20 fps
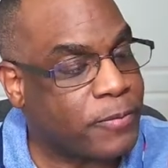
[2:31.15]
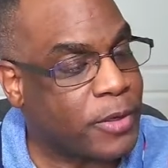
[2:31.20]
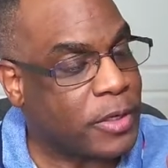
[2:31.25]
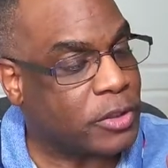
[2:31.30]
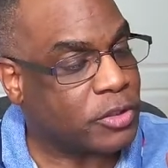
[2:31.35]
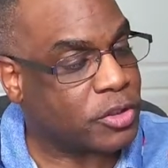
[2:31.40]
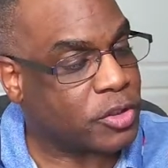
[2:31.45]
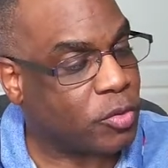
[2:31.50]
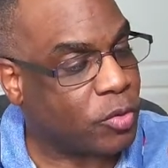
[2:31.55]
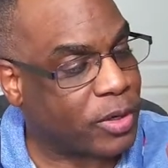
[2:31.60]

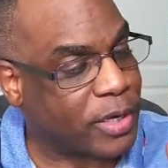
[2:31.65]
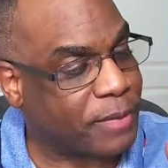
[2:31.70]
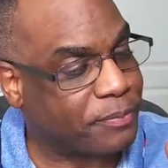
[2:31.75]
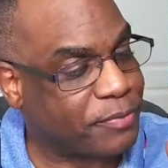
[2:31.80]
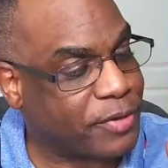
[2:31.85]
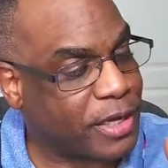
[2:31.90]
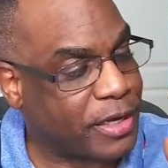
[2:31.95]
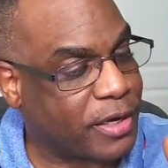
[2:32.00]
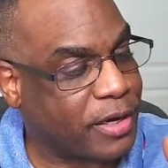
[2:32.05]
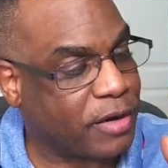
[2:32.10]
So you want
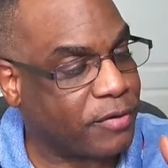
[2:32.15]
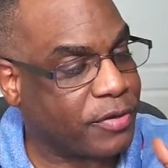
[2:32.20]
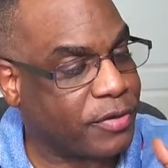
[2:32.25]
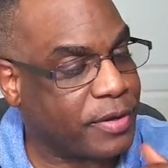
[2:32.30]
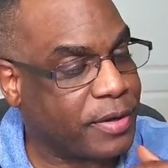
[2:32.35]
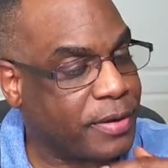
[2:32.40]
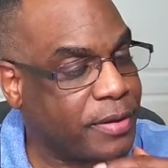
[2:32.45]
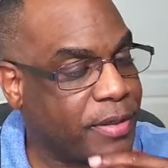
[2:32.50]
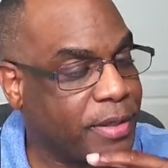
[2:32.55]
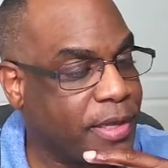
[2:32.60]
to take care
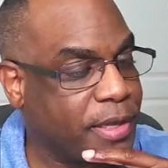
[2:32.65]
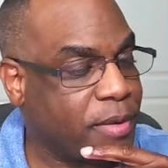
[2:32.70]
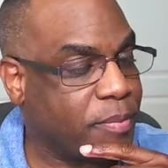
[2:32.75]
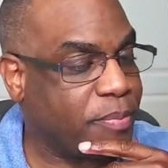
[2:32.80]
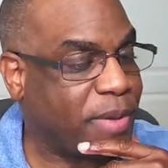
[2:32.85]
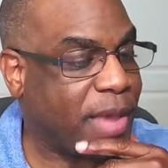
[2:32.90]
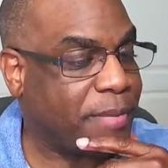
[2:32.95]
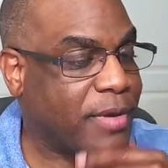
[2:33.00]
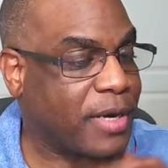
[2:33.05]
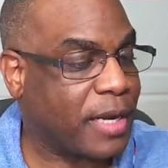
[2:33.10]
of the
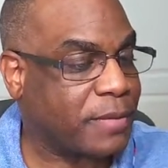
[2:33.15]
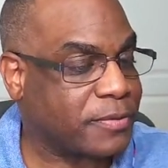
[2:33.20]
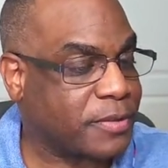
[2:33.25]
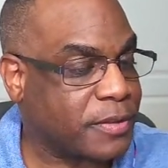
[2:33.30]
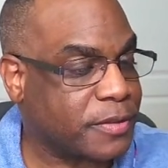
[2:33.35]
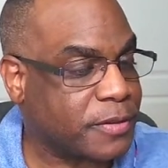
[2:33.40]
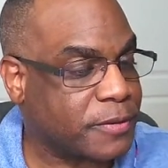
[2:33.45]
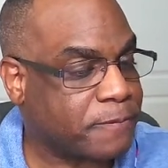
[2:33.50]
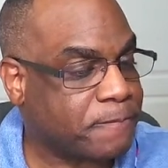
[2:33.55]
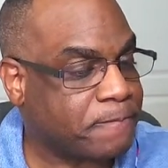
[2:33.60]
payment options.